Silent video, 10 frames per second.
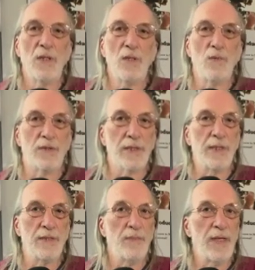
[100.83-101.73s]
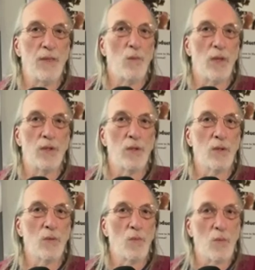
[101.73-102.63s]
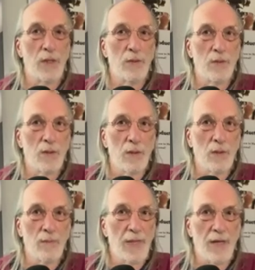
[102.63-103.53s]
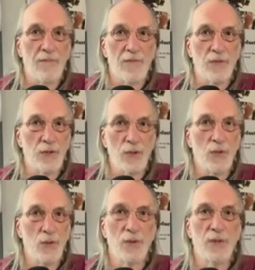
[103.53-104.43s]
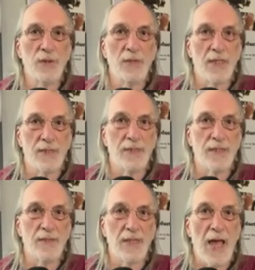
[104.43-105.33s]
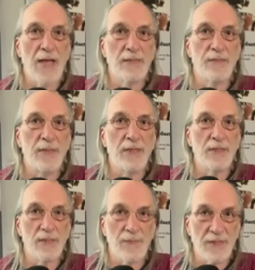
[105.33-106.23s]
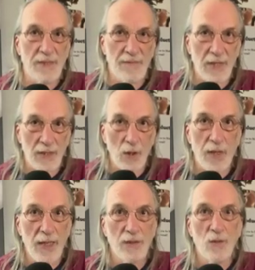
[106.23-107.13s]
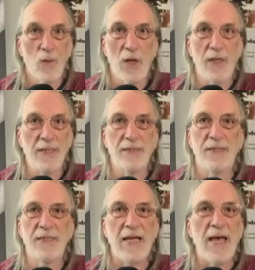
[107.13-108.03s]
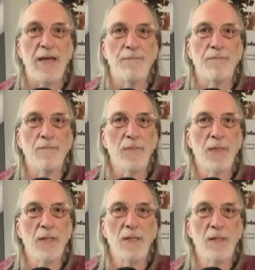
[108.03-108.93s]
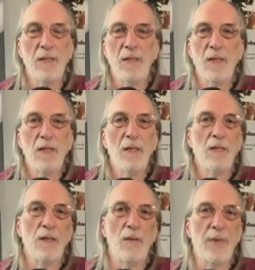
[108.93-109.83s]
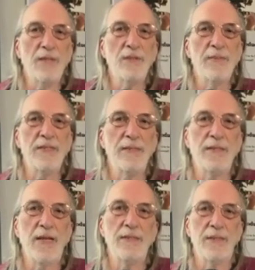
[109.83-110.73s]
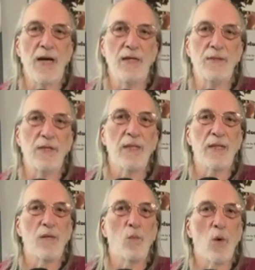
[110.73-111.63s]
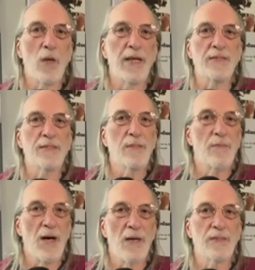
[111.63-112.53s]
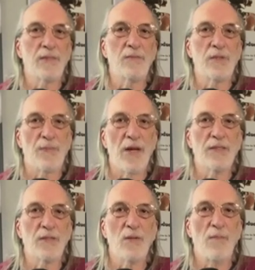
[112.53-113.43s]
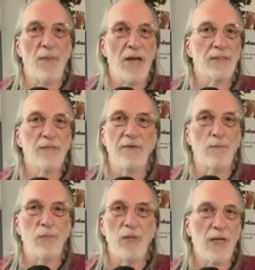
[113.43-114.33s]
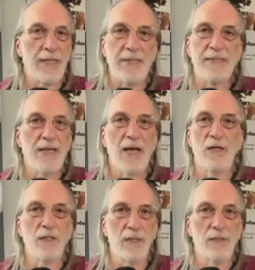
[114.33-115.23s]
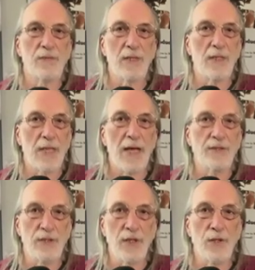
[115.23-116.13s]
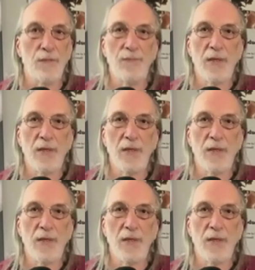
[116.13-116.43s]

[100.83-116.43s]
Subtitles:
which leads me to wonder whether the homeland for Jews necessarily has to be in the specific location where it is today. Now, Benjamin Netanyahu declared war against Hamas in response to a massive and bloody attack on Israel last year.